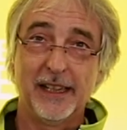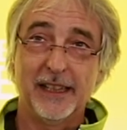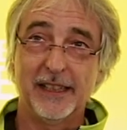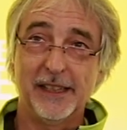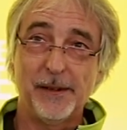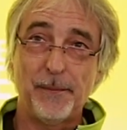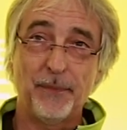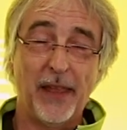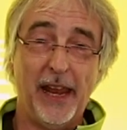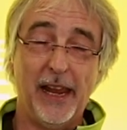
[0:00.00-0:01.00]

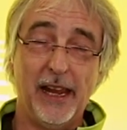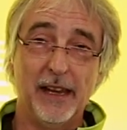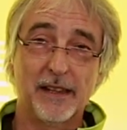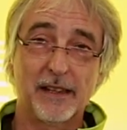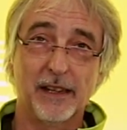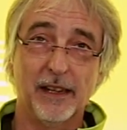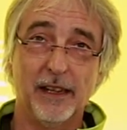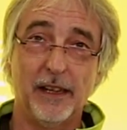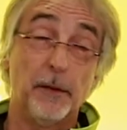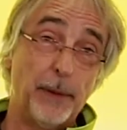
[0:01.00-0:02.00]
um, and
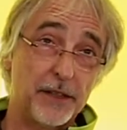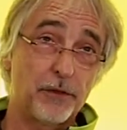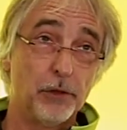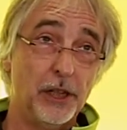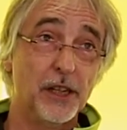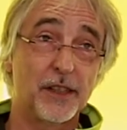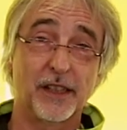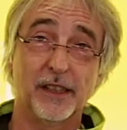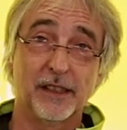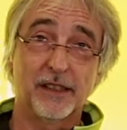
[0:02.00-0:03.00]
in the past three
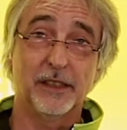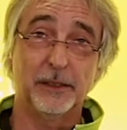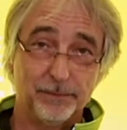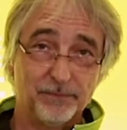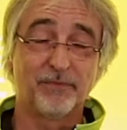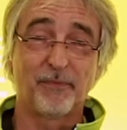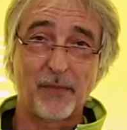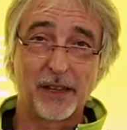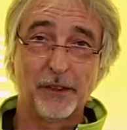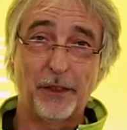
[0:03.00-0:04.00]
years. And um,
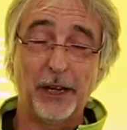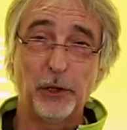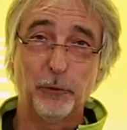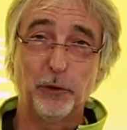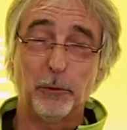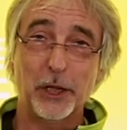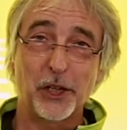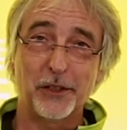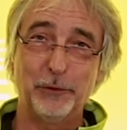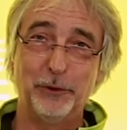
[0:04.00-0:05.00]
thank you for
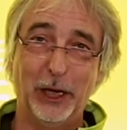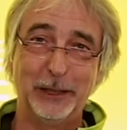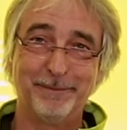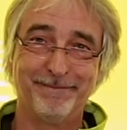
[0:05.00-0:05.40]
watching so far.